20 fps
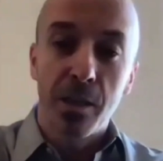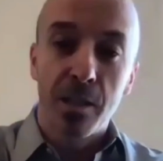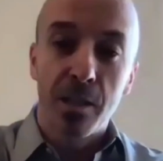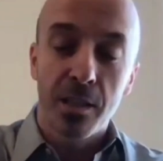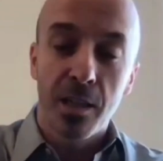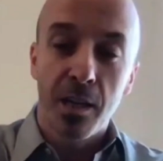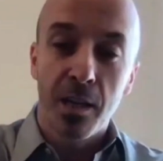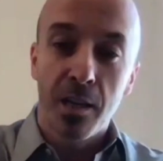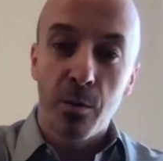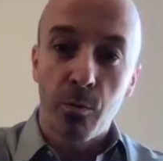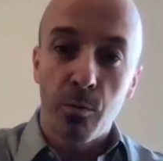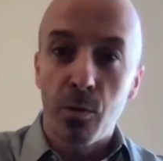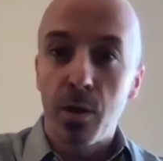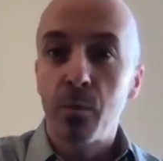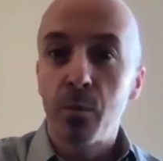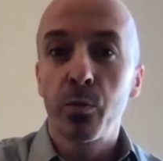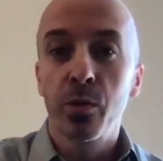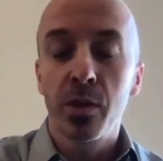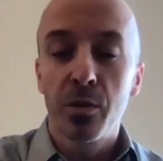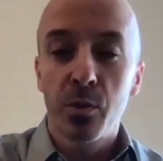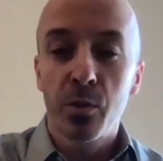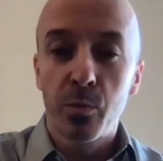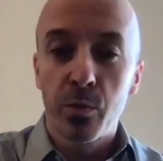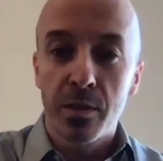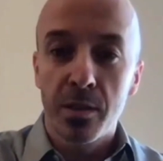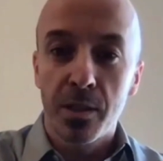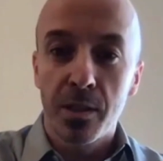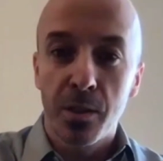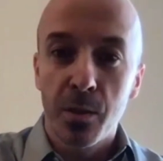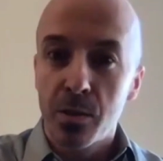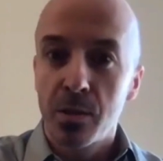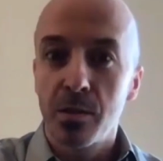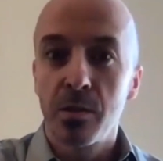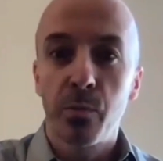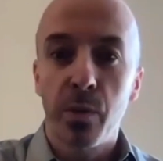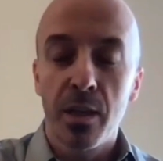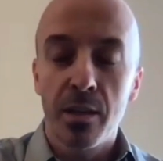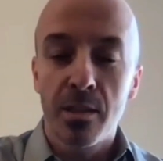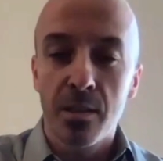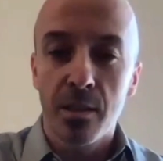1.2% goes in
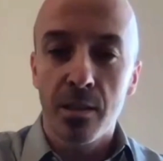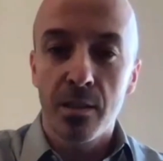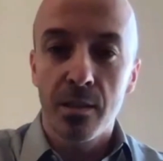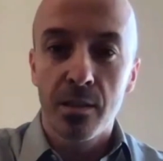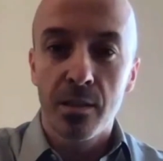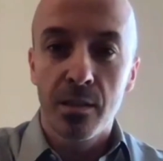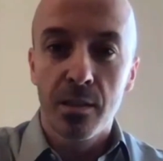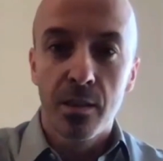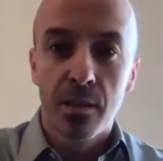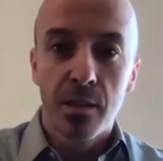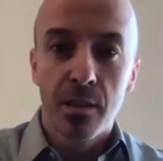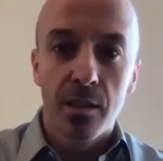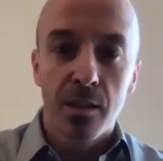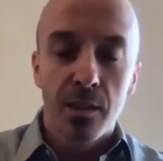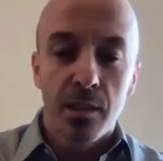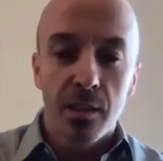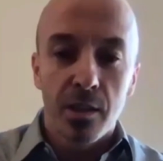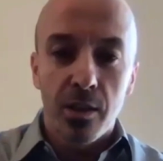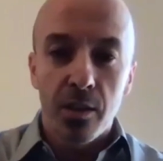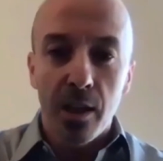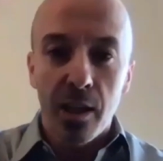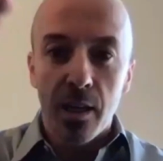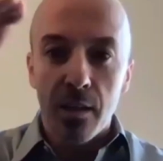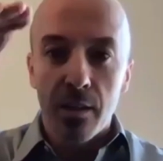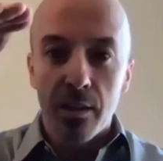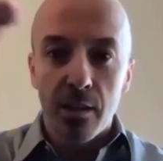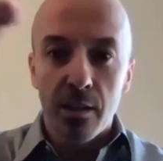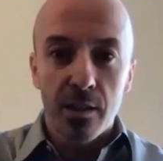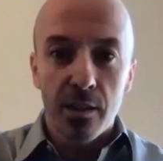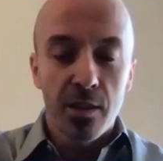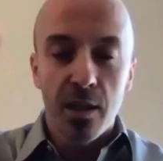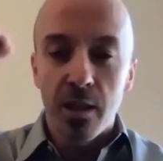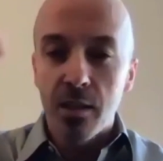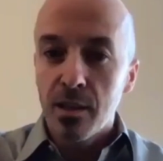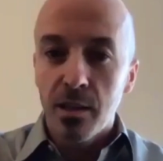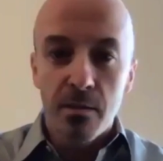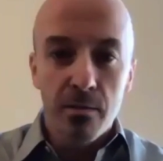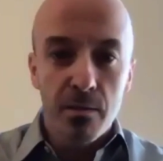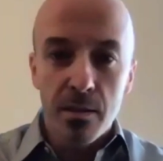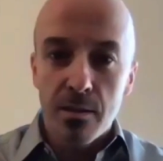the Paysetter. Then
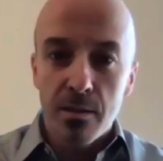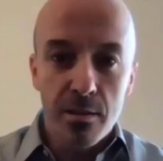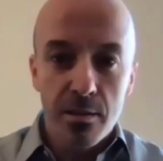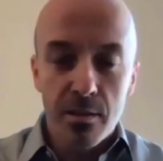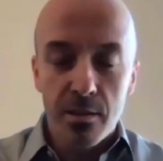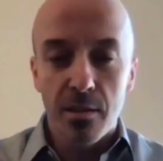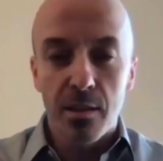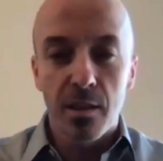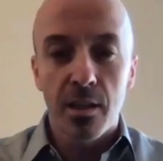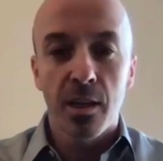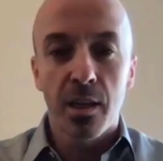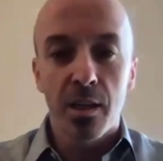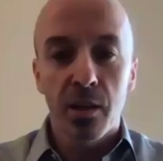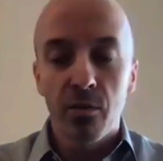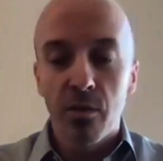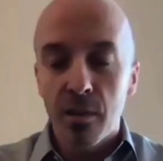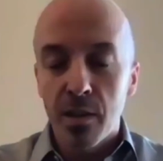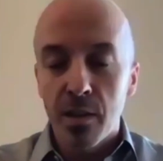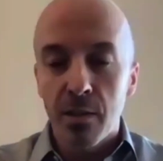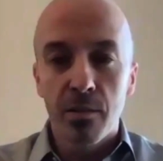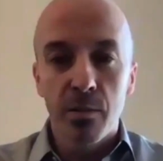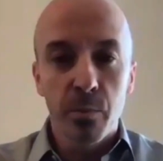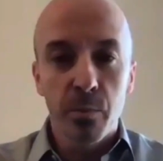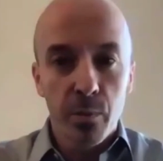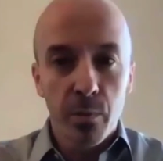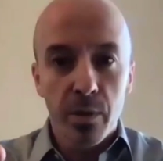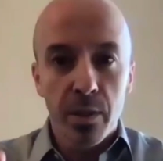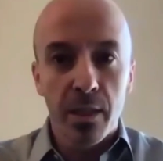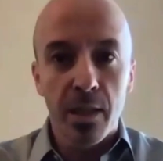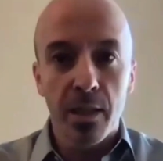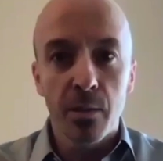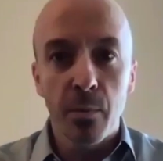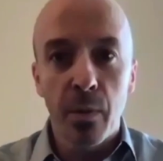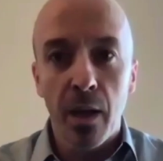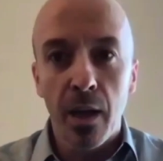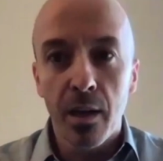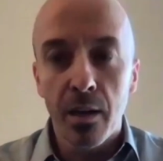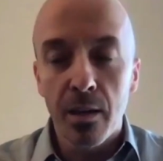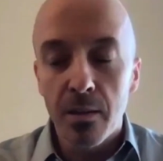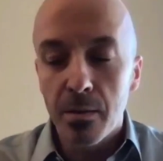10 levels, uni level people get
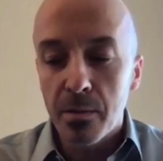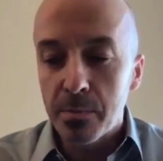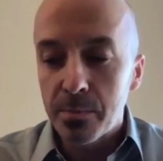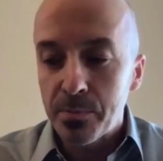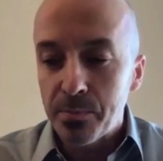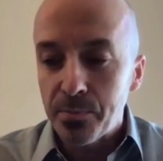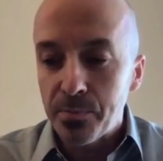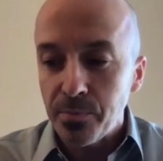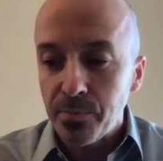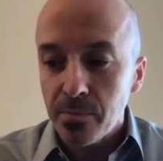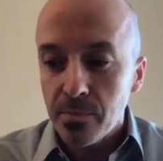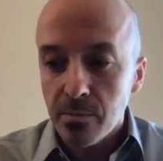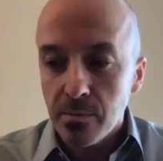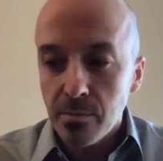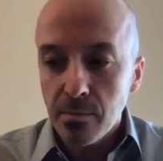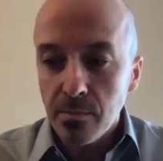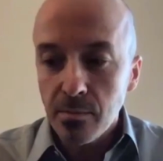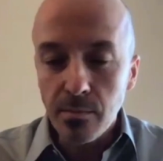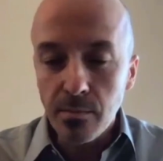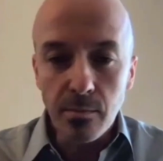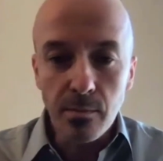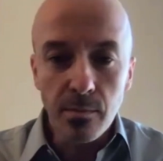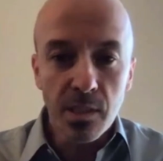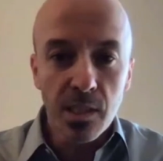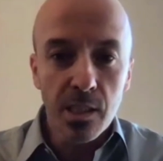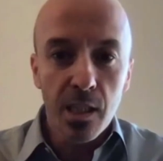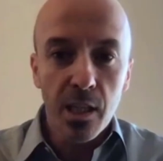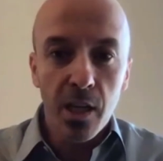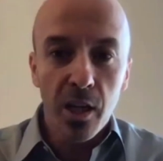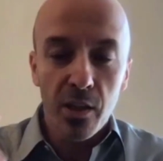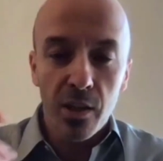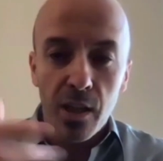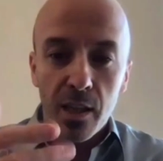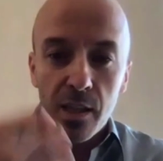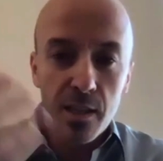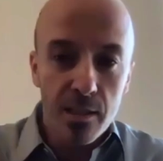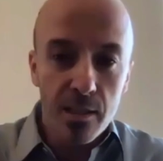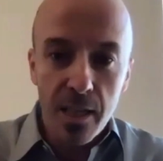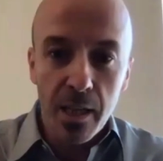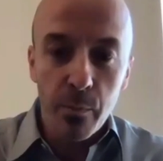paid. And
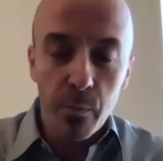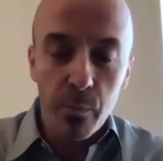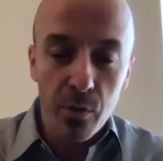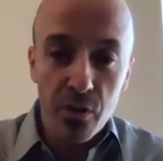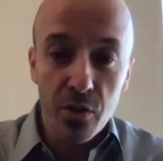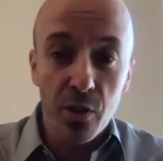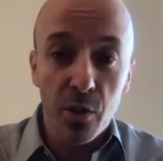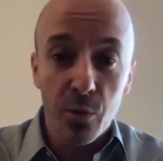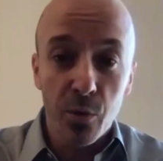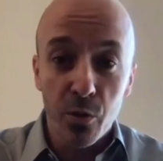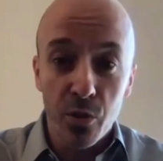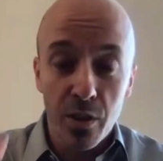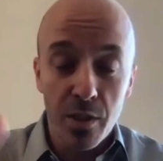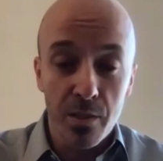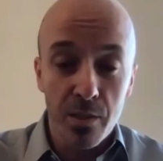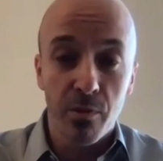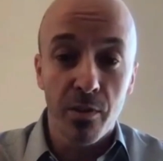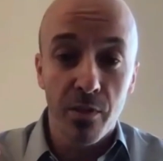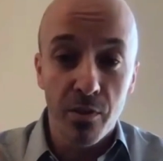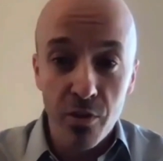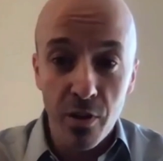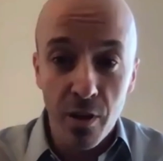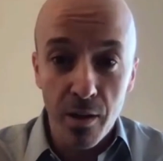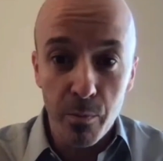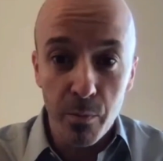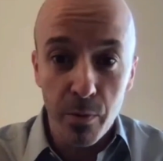then the same person who just withdraw